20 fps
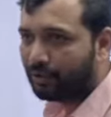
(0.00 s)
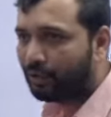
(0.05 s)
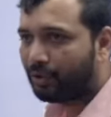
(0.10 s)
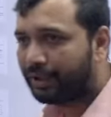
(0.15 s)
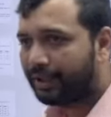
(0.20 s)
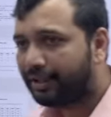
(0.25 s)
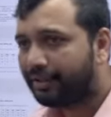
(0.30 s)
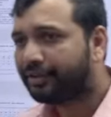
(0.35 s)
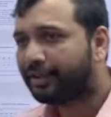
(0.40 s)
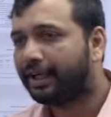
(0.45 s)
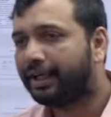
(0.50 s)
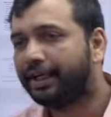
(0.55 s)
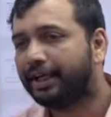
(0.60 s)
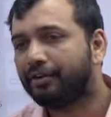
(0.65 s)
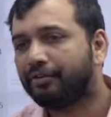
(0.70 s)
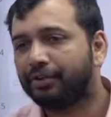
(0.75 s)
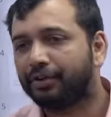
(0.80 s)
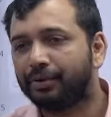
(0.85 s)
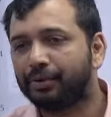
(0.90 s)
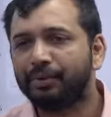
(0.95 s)
So these kind
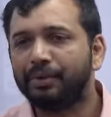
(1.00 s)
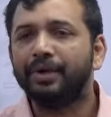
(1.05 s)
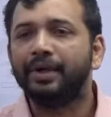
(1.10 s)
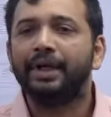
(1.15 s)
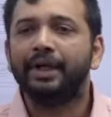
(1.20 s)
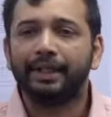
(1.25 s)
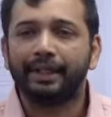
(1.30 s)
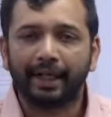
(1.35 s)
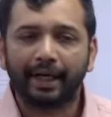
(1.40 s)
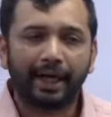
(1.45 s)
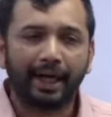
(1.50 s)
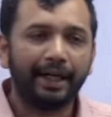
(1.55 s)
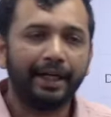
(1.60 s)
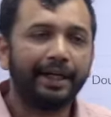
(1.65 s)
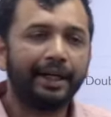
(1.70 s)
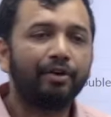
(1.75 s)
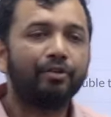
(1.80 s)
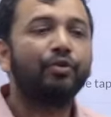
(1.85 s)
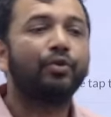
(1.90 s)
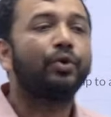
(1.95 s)
of, you know, the
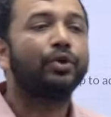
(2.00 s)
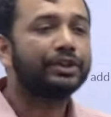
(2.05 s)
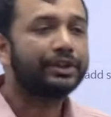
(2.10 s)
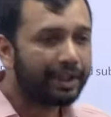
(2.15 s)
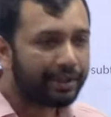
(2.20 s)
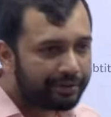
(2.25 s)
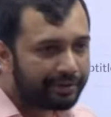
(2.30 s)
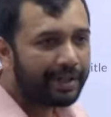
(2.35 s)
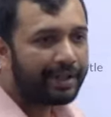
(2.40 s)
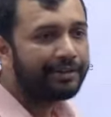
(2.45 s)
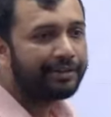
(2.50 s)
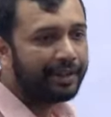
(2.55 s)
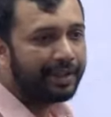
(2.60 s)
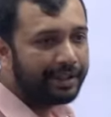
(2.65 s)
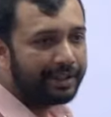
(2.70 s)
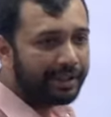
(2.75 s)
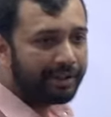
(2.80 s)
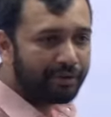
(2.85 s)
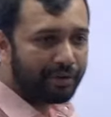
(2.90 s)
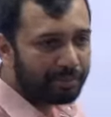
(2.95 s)
kind of questions are
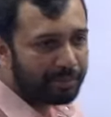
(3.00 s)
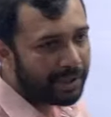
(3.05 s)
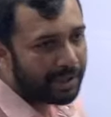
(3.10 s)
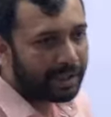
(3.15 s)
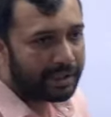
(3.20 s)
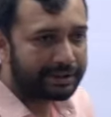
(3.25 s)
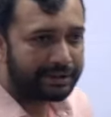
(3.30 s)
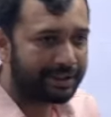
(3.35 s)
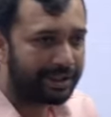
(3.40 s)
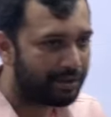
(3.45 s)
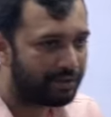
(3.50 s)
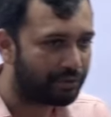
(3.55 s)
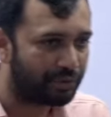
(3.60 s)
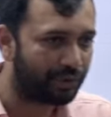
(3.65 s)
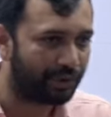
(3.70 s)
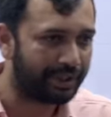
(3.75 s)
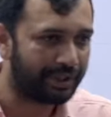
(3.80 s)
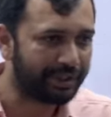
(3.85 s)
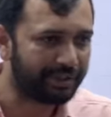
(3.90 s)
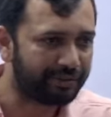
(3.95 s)
changing from the last
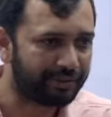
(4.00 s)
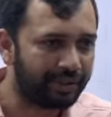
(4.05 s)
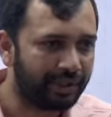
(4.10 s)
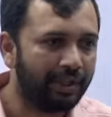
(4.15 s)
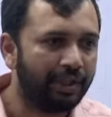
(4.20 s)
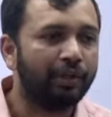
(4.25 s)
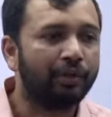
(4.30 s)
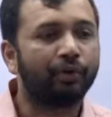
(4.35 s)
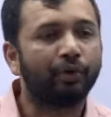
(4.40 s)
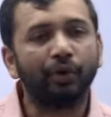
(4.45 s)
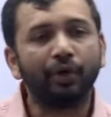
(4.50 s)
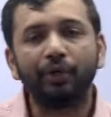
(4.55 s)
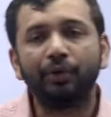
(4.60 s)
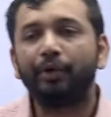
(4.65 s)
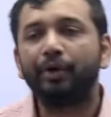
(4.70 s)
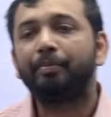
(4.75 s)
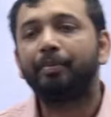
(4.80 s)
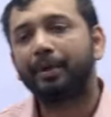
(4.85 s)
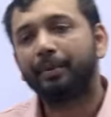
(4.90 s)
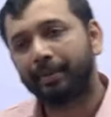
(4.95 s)
3-4 years. So
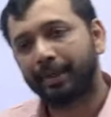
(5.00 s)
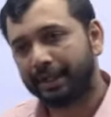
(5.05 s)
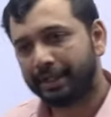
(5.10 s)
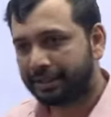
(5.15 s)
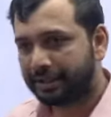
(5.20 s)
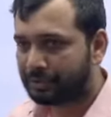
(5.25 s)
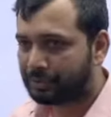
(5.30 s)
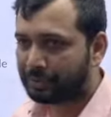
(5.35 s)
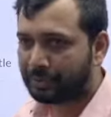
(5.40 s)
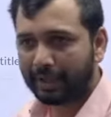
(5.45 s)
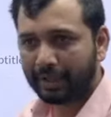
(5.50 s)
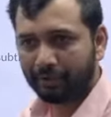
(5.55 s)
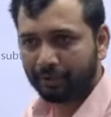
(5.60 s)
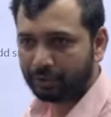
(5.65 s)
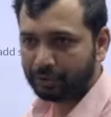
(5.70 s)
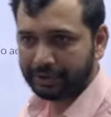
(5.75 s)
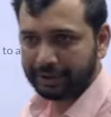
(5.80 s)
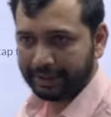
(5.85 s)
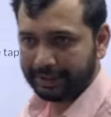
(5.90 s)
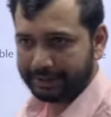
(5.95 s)
your preparation should
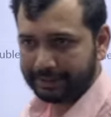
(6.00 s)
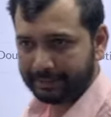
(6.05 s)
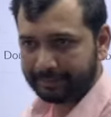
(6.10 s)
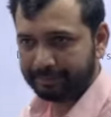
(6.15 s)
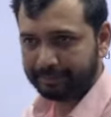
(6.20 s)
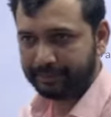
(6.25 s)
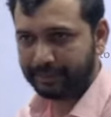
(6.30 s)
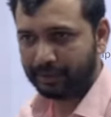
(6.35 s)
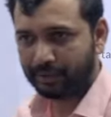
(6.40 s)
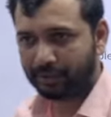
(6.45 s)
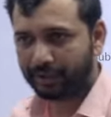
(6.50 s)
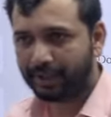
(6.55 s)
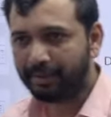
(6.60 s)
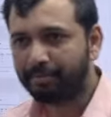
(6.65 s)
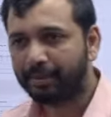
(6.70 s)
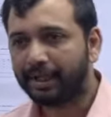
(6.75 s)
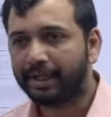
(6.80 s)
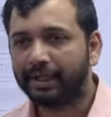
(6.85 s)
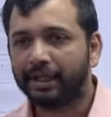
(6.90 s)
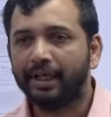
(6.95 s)
also change. Okay,
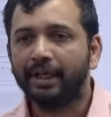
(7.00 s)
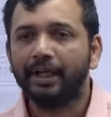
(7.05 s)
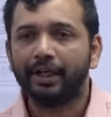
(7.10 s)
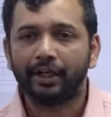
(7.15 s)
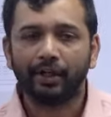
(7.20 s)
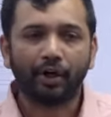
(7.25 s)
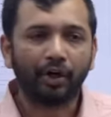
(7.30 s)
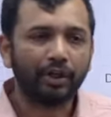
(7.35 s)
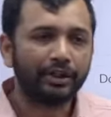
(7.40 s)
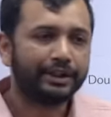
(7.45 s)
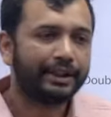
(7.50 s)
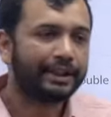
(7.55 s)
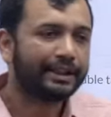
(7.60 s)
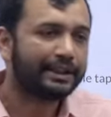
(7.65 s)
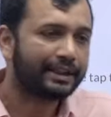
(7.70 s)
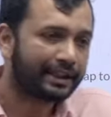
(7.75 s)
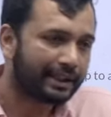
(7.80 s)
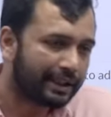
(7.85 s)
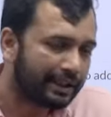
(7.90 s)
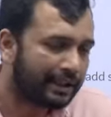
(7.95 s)
but not
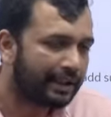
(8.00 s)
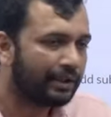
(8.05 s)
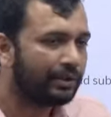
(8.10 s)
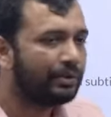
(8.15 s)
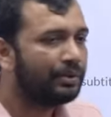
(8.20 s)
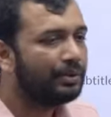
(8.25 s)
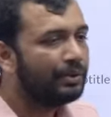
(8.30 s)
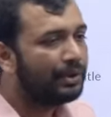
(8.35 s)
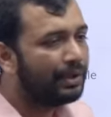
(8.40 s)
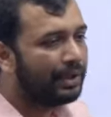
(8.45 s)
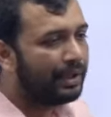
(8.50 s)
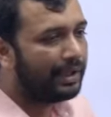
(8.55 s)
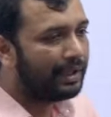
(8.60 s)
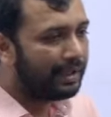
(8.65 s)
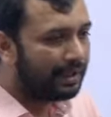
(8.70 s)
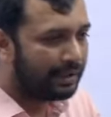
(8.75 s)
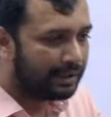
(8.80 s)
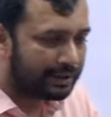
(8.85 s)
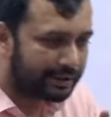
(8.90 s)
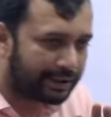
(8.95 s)
just, you know,
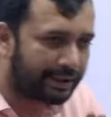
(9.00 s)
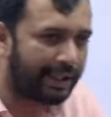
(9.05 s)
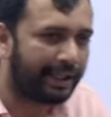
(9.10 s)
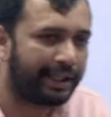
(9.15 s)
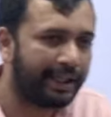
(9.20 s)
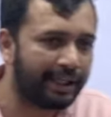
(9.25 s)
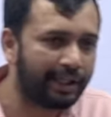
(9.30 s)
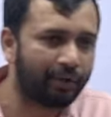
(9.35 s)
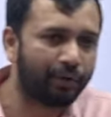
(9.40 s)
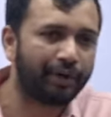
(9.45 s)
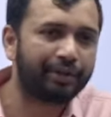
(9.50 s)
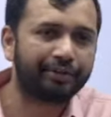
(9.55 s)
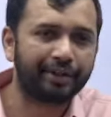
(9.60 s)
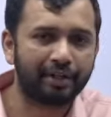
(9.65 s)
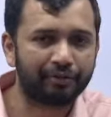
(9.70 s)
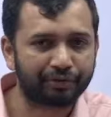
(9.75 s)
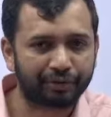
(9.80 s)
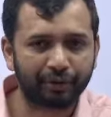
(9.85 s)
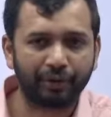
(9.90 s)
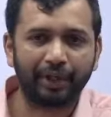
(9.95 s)
sticking
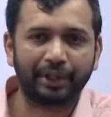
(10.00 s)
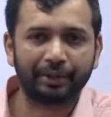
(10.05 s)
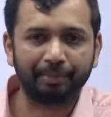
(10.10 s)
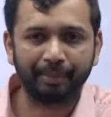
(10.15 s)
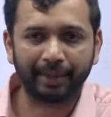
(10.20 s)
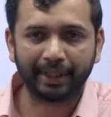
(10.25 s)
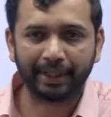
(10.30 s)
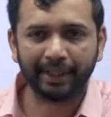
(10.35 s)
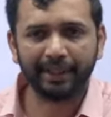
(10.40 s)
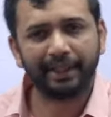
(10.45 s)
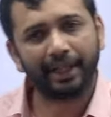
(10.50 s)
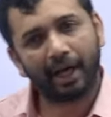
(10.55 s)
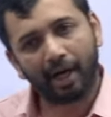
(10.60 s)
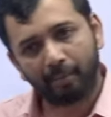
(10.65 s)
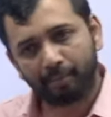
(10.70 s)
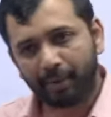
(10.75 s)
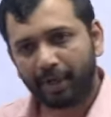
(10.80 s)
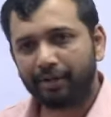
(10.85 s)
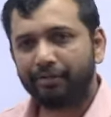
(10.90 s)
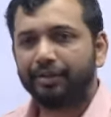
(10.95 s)
yourself to Lakshmikant.
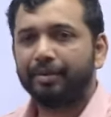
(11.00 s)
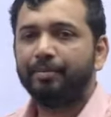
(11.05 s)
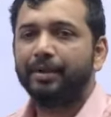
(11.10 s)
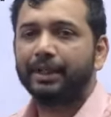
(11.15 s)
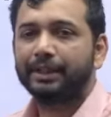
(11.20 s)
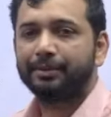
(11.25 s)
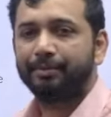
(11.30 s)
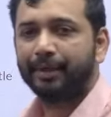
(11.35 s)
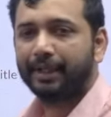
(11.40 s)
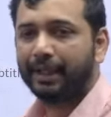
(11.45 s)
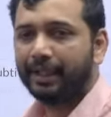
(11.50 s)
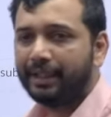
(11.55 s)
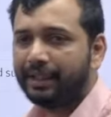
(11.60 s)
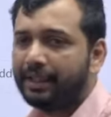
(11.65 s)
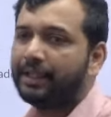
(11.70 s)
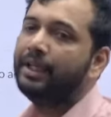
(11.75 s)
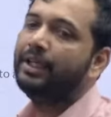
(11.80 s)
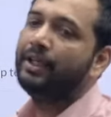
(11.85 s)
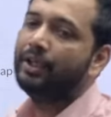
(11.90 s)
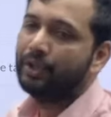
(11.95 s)
Apart from
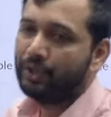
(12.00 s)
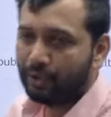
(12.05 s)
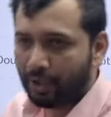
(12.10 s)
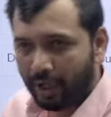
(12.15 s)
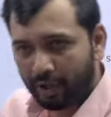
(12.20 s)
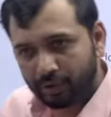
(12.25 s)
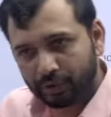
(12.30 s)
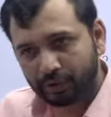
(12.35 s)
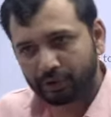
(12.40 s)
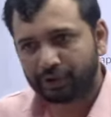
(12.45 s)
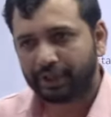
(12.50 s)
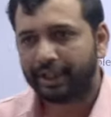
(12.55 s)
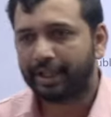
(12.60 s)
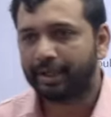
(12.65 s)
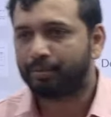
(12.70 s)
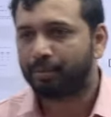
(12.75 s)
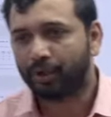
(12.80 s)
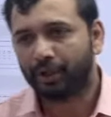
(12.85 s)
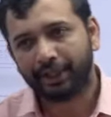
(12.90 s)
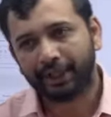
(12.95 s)
Lakshmikant, you have to study
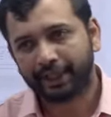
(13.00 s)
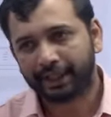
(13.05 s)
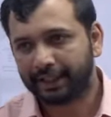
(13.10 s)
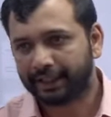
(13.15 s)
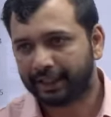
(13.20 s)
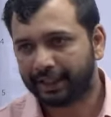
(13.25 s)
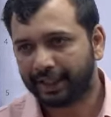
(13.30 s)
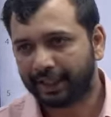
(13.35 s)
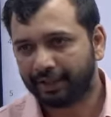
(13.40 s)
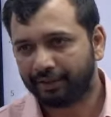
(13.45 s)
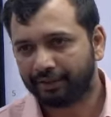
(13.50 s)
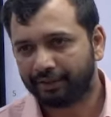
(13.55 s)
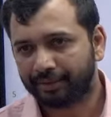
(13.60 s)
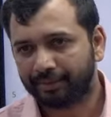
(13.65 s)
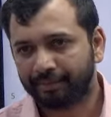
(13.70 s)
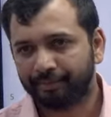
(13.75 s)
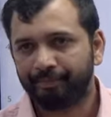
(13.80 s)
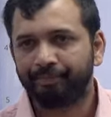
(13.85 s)
political theories.